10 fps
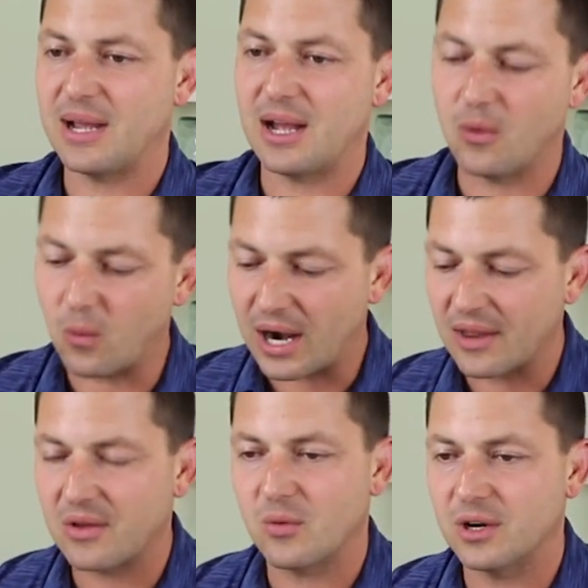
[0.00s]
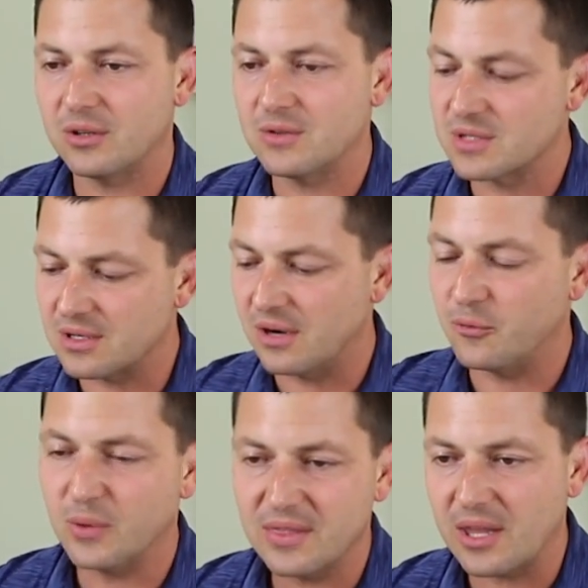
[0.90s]
about why they want to do
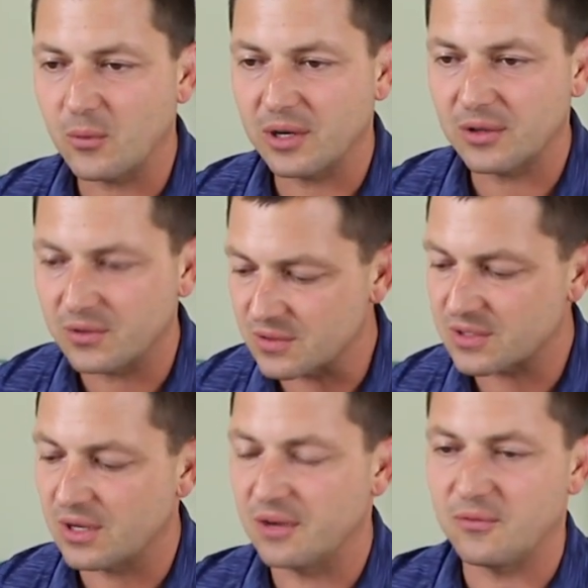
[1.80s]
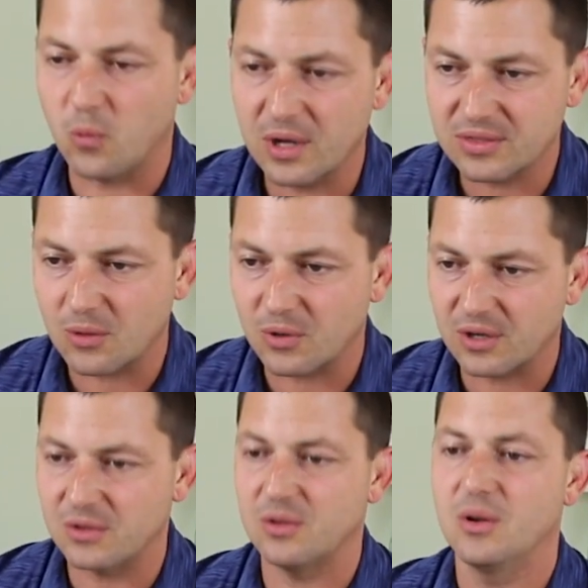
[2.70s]
stuff, when they want to do stuff, what they
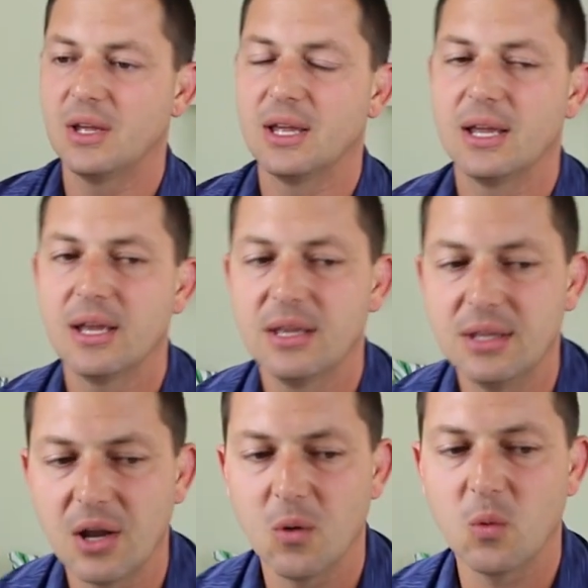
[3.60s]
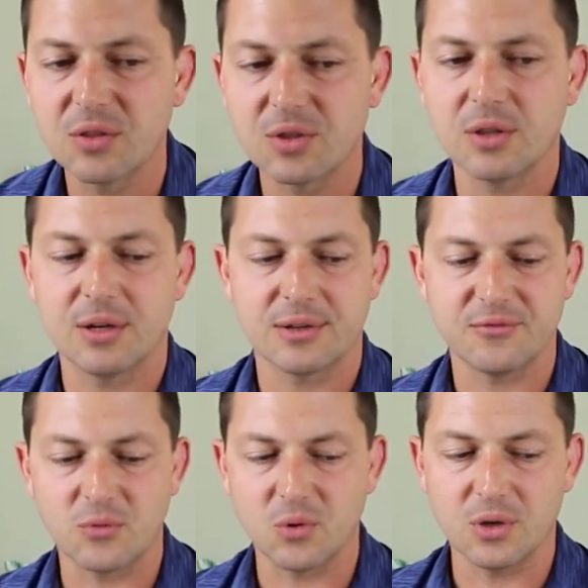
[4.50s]
want to do you know, what they're
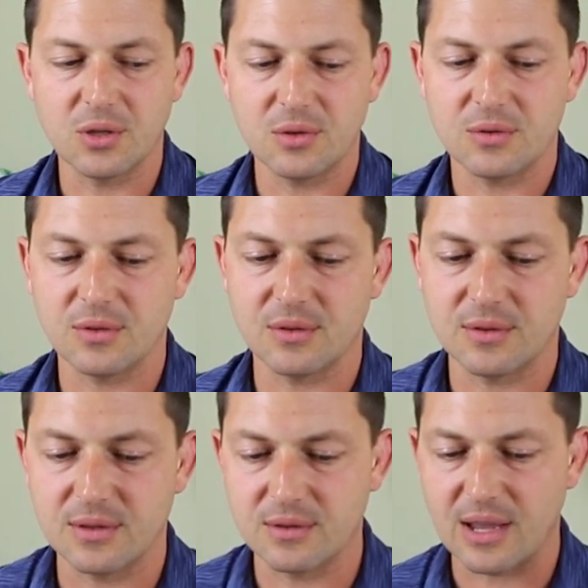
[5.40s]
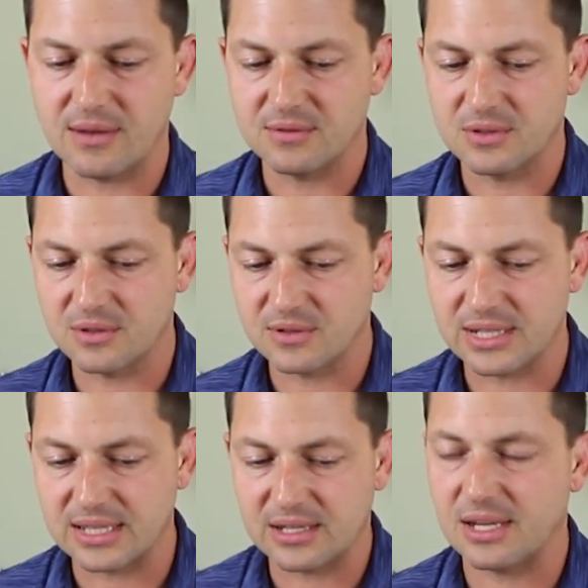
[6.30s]
looking for, you,
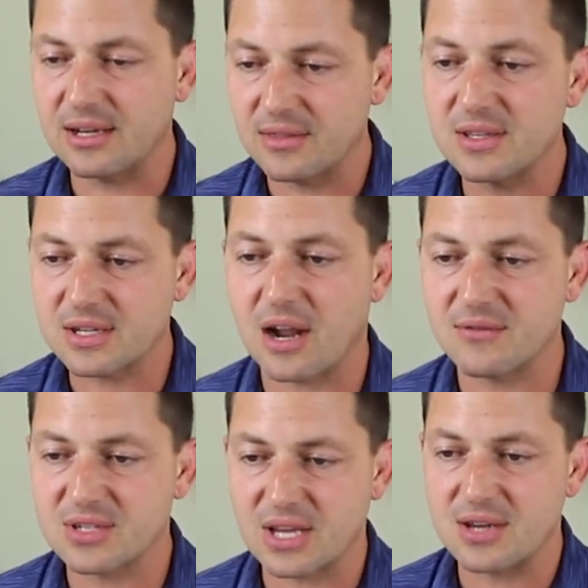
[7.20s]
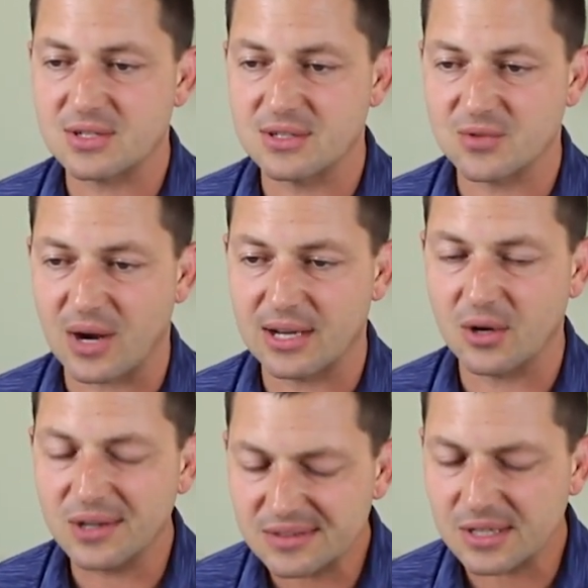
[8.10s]
getting into these conversations, right?
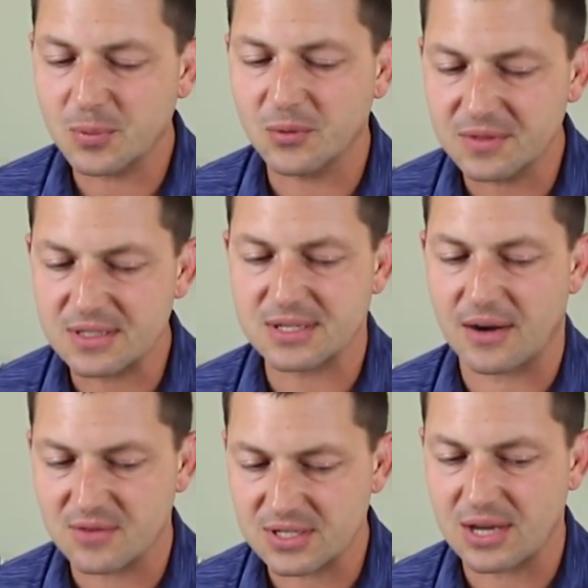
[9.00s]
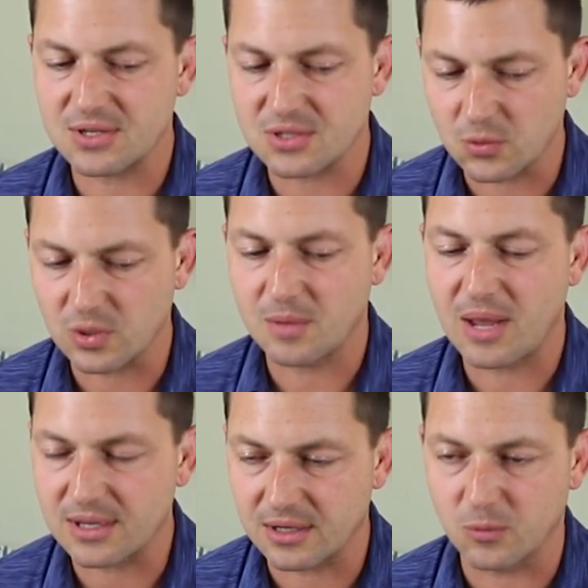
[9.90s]
Going deeper with these conversations and really
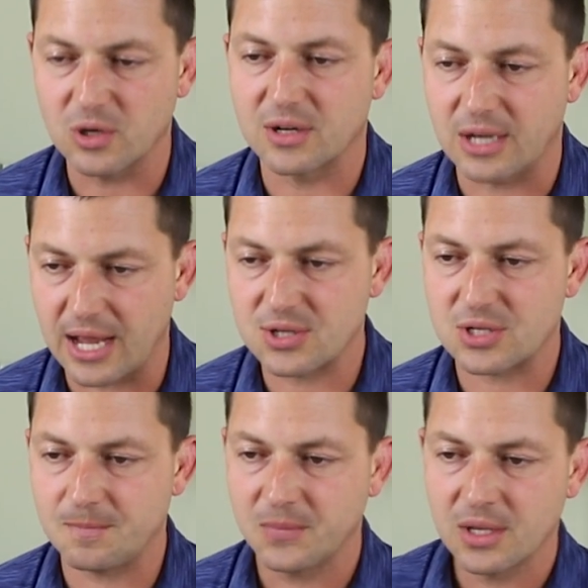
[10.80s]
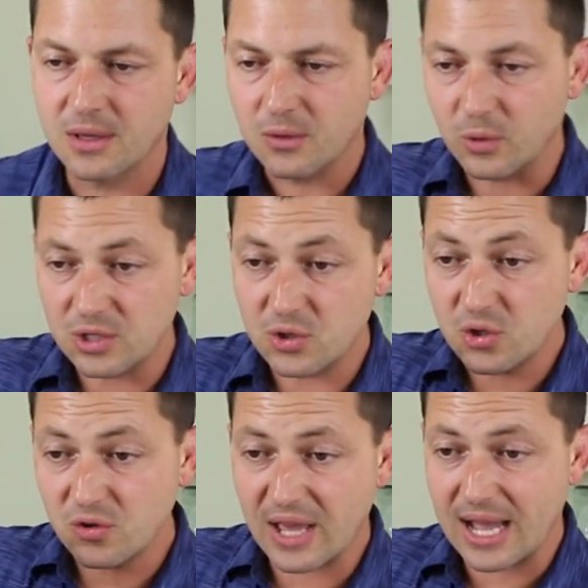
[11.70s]
making a real connection. When you
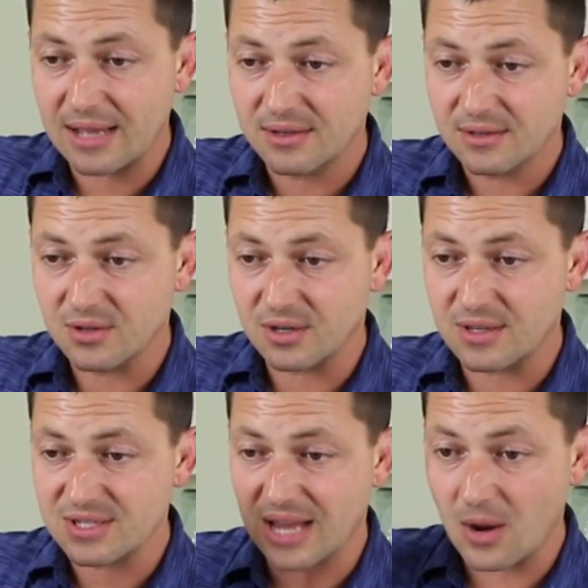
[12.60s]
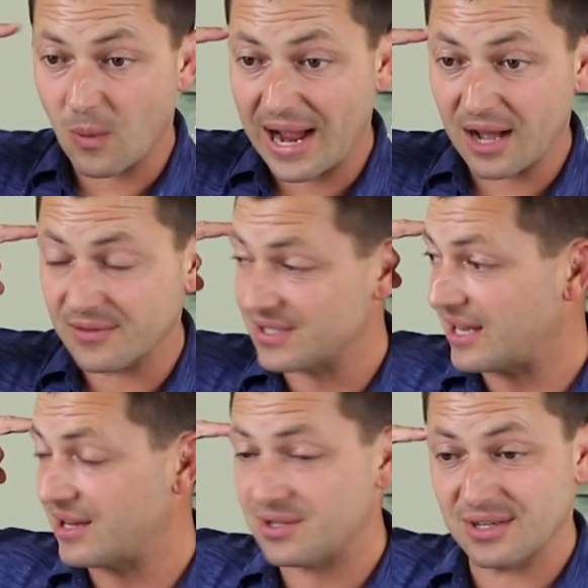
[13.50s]
do that, they're gonna say, wow,
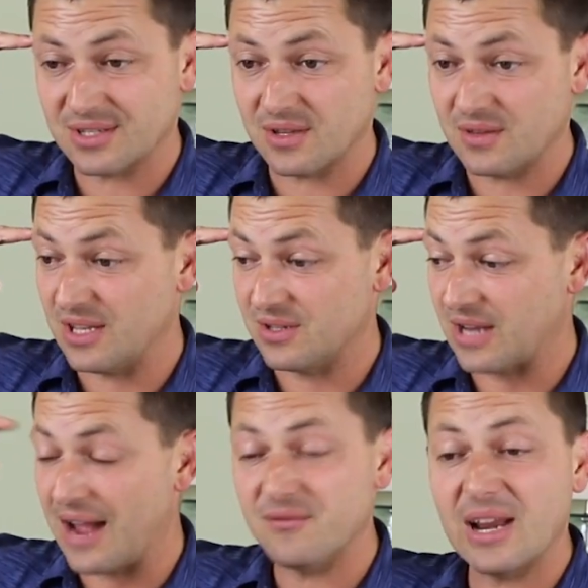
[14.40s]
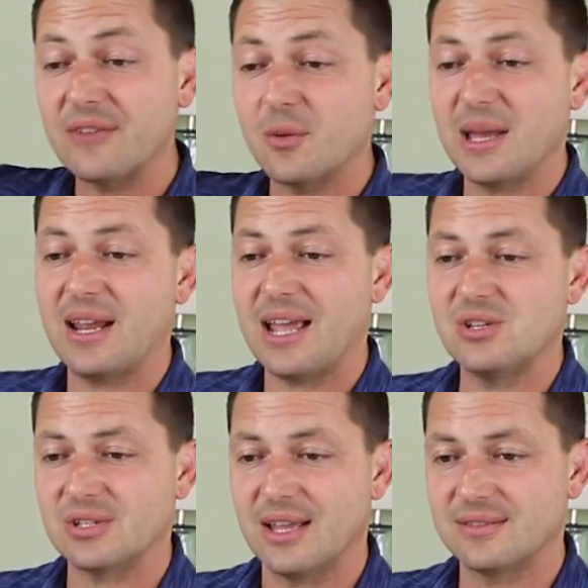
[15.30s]
this agent is, is I've never met an
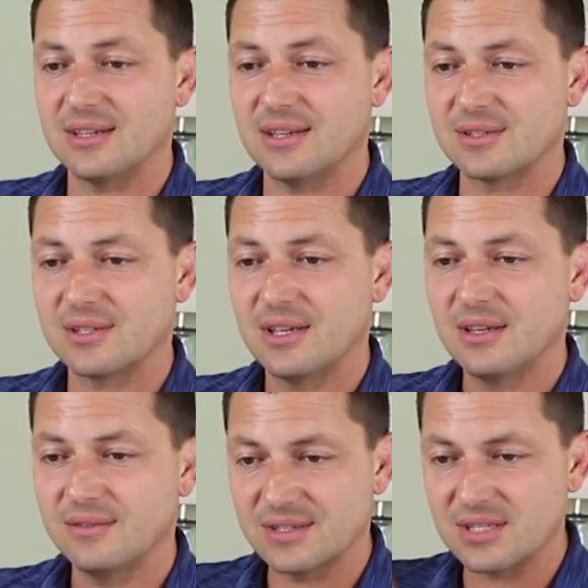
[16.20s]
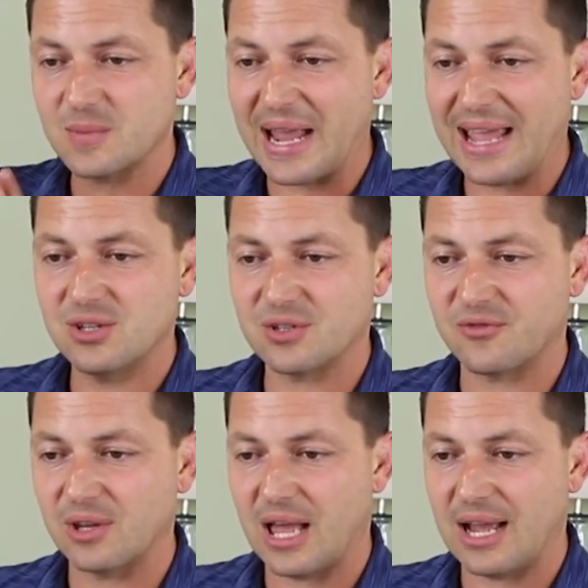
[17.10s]
agent like this. This is my agent
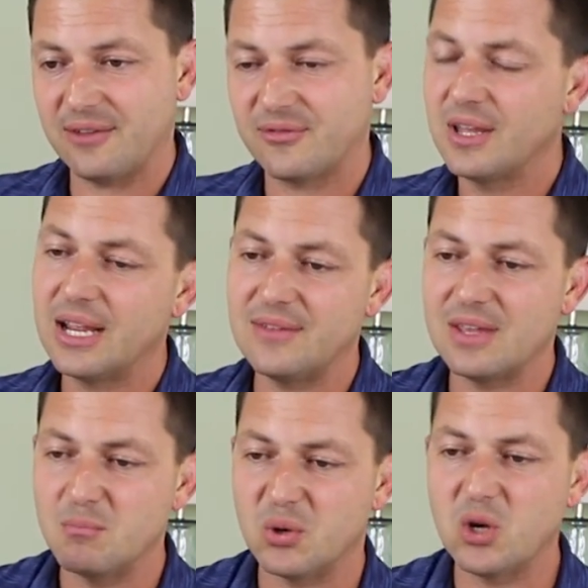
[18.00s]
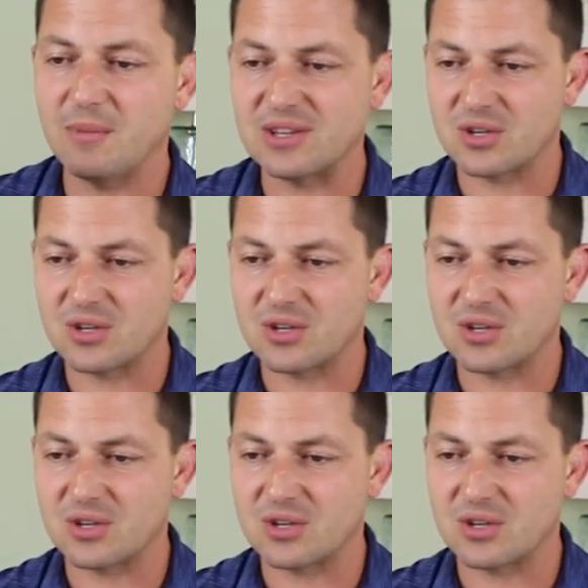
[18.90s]
for life. And then boom, they